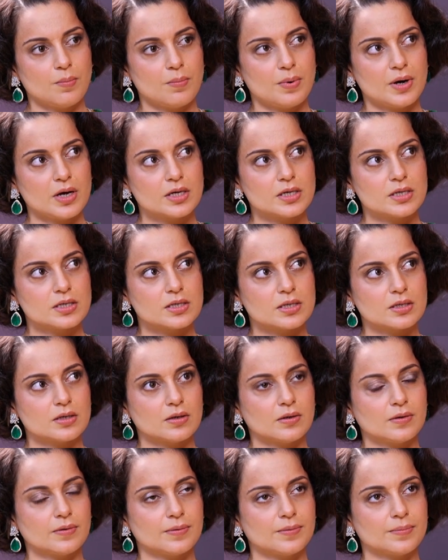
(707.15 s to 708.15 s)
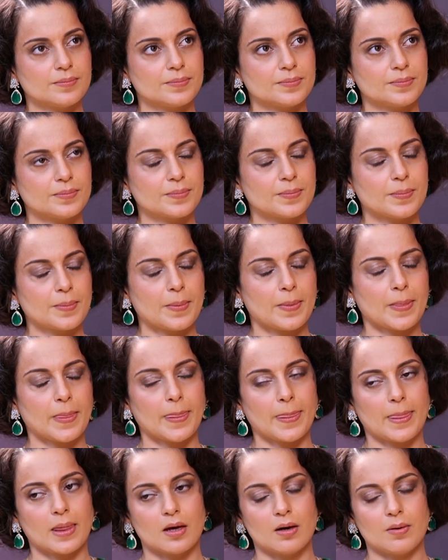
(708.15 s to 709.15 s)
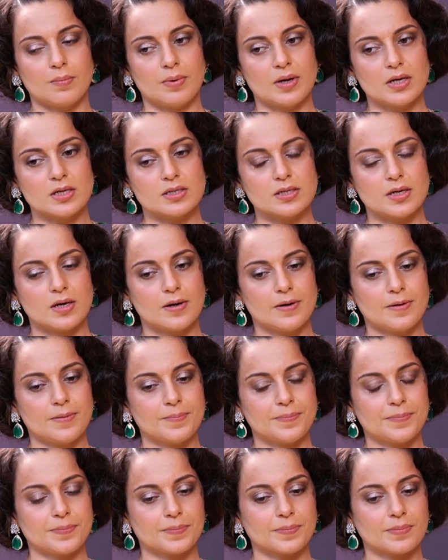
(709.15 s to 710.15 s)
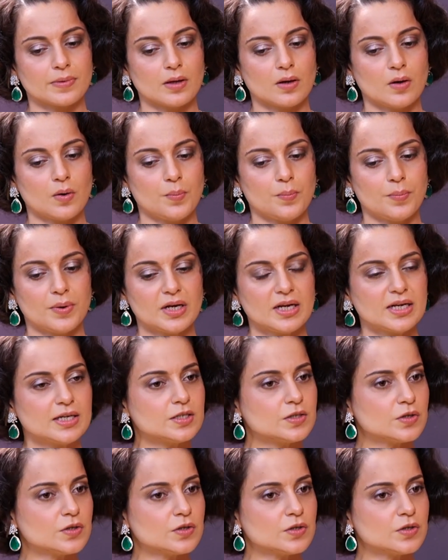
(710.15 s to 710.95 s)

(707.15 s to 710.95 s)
but it